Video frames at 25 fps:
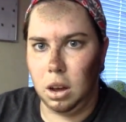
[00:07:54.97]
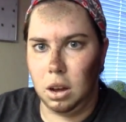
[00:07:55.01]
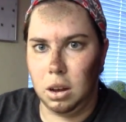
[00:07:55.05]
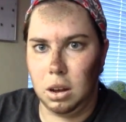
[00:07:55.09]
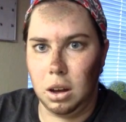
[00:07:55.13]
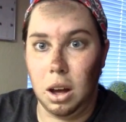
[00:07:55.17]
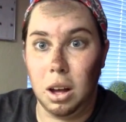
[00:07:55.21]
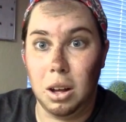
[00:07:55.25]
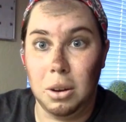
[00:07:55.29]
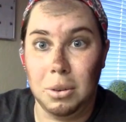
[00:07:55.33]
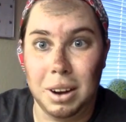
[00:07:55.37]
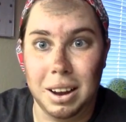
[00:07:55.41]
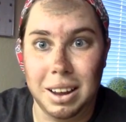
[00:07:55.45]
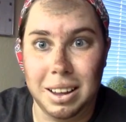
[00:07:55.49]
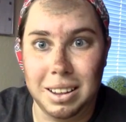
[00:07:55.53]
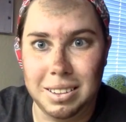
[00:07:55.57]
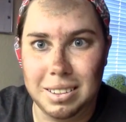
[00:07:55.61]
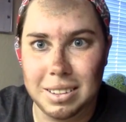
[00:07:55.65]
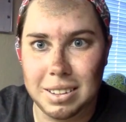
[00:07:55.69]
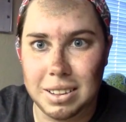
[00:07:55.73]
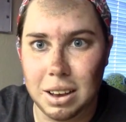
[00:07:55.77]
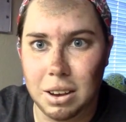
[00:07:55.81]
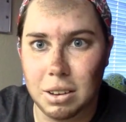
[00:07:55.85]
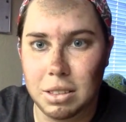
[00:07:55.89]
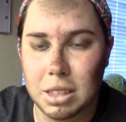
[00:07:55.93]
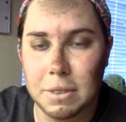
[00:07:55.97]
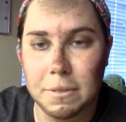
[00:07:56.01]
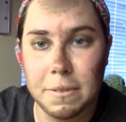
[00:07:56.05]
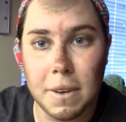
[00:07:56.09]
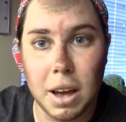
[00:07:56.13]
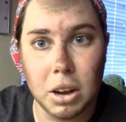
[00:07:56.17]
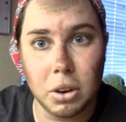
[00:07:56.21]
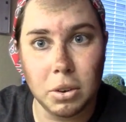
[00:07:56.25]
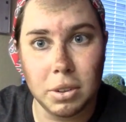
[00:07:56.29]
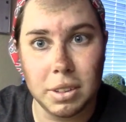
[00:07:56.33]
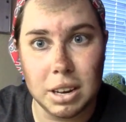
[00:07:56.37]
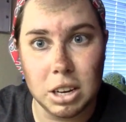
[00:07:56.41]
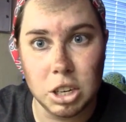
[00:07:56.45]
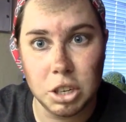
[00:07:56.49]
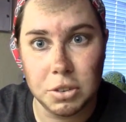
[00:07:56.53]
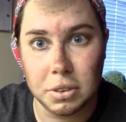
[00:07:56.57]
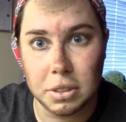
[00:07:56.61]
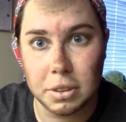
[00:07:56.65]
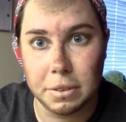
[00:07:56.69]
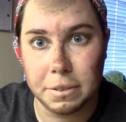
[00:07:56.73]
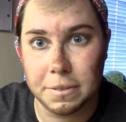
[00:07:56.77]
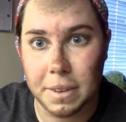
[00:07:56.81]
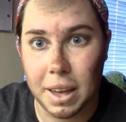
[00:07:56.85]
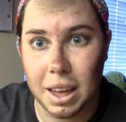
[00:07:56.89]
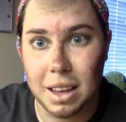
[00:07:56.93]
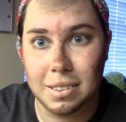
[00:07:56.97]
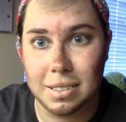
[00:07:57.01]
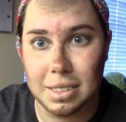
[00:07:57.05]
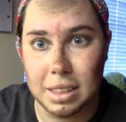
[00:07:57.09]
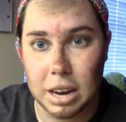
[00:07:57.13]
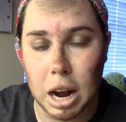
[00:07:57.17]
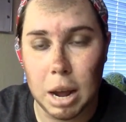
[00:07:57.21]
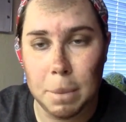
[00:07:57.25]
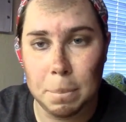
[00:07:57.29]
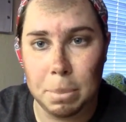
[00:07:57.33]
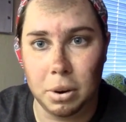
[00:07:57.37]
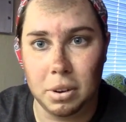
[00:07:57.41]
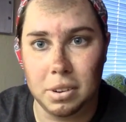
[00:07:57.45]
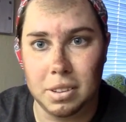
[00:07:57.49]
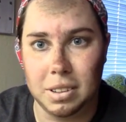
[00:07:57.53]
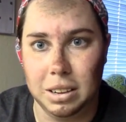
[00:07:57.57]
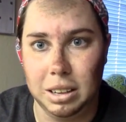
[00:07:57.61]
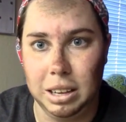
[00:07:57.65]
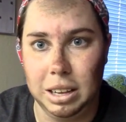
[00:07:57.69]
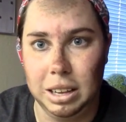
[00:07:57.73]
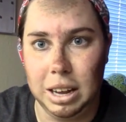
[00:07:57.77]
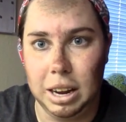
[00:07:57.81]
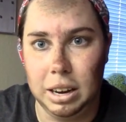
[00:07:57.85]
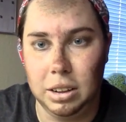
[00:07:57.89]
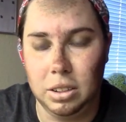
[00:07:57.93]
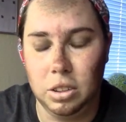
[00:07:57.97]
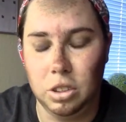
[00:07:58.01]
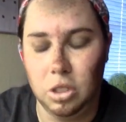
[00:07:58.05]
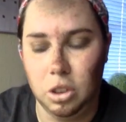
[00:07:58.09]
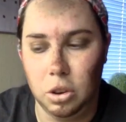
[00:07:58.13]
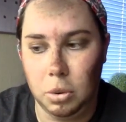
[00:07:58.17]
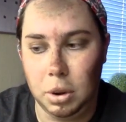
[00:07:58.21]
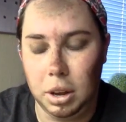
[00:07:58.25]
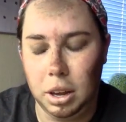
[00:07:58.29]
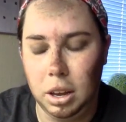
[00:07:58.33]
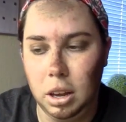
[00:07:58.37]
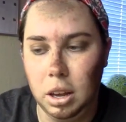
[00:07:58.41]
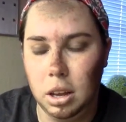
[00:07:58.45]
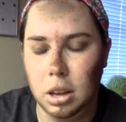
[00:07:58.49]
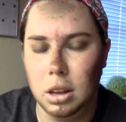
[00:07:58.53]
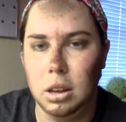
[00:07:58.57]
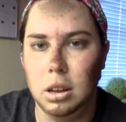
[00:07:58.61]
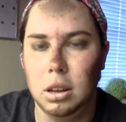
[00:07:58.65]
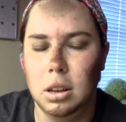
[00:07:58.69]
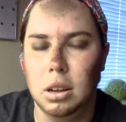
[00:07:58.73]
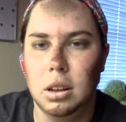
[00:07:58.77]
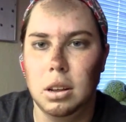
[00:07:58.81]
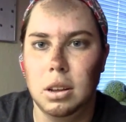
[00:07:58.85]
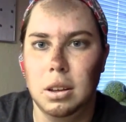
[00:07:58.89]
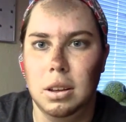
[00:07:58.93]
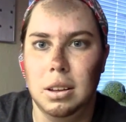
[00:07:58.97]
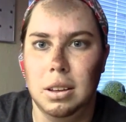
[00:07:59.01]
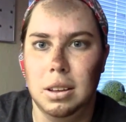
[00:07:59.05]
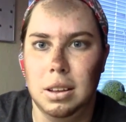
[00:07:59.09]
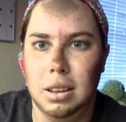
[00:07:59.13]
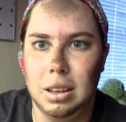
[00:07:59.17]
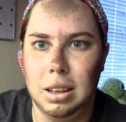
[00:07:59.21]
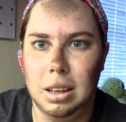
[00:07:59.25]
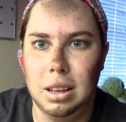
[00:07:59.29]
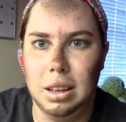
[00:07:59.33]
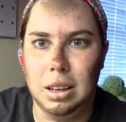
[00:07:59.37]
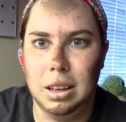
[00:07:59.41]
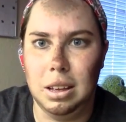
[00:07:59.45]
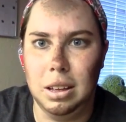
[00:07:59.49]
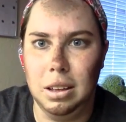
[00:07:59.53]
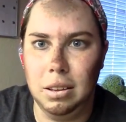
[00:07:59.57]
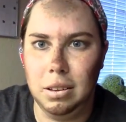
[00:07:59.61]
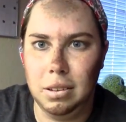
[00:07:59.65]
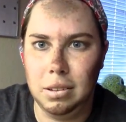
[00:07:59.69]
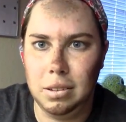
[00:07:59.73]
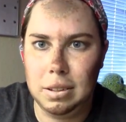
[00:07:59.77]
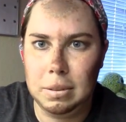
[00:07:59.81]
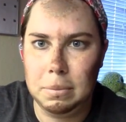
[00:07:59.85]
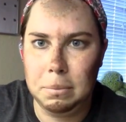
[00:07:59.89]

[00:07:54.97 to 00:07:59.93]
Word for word: All right, so the final touch for the face that I personally liked doing is